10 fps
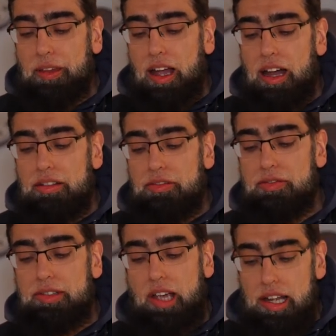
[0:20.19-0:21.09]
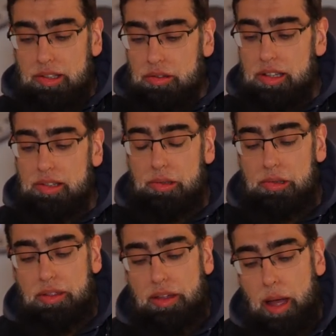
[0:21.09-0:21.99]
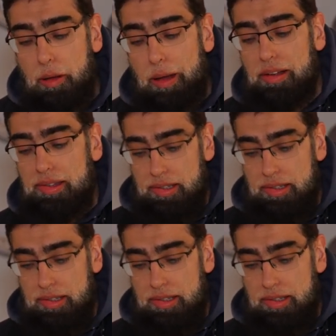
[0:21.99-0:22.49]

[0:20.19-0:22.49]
I've titled the talk that I'm about